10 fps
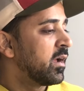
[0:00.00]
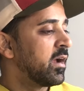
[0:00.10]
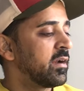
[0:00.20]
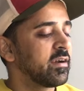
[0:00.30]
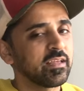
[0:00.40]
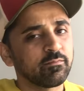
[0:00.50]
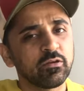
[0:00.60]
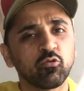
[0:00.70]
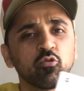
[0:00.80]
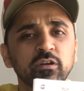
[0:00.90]
and it has
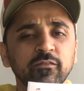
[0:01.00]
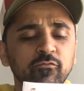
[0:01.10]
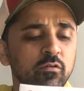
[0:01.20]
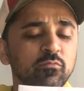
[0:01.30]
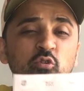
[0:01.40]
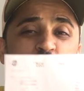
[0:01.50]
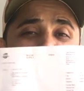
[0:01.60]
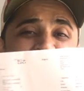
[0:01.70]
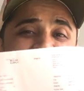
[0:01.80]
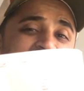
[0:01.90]
been couriered from U
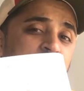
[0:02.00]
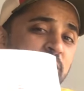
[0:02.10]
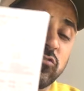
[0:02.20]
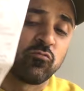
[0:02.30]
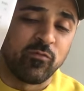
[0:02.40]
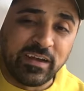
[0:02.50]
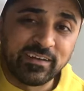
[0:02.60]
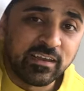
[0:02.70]
P S expressway